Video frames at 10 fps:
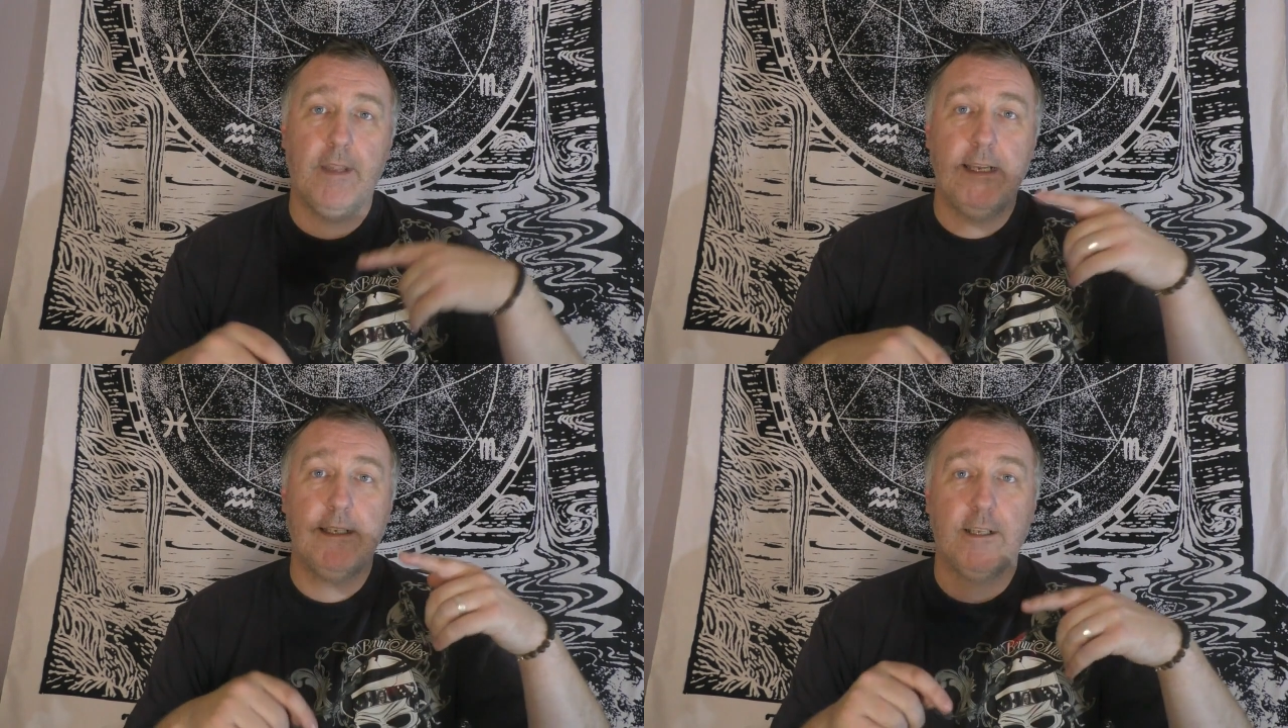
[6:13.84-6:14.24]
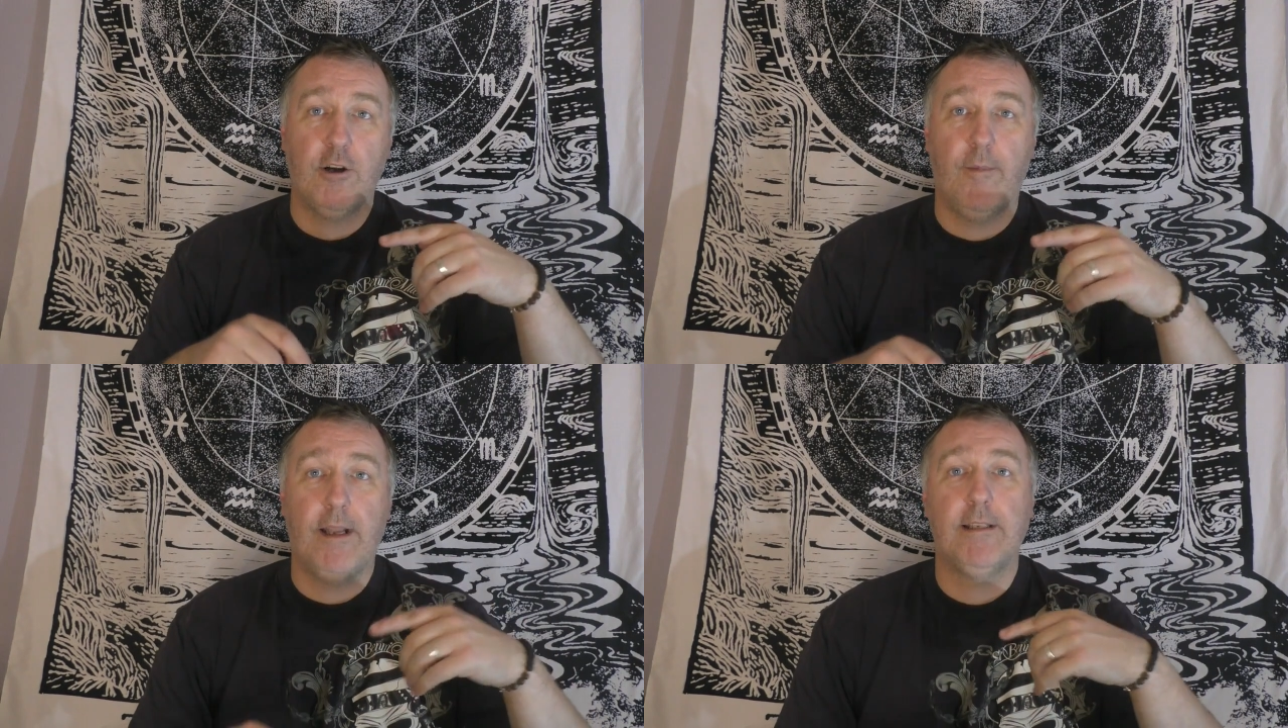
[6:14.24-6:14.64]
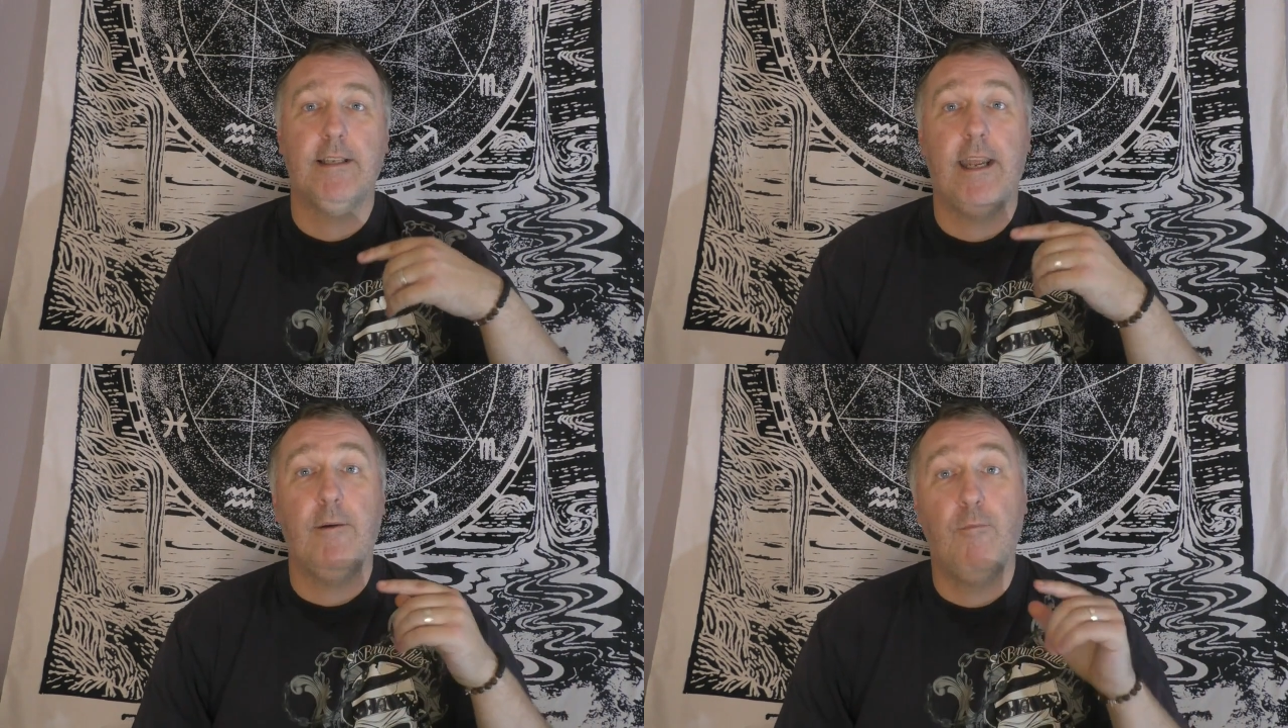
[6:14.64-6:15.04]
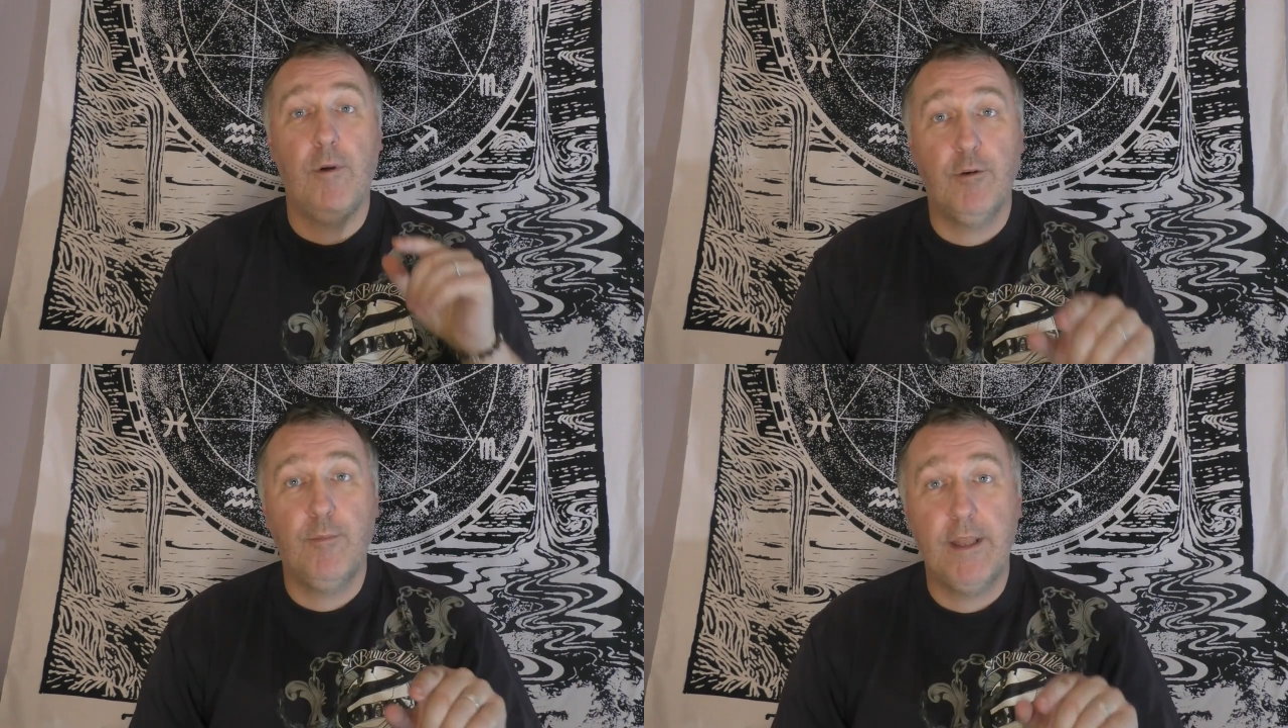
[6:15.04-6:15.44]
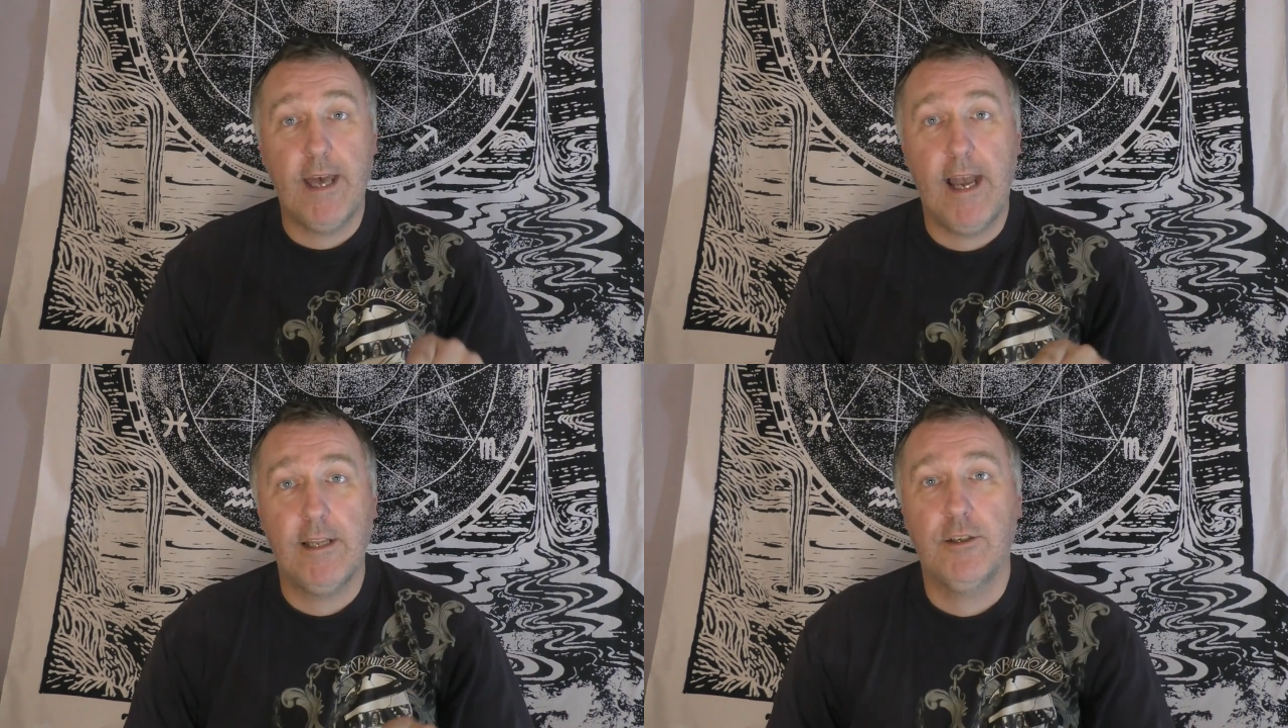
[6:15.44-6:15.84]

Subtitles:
into the comments, it will be there.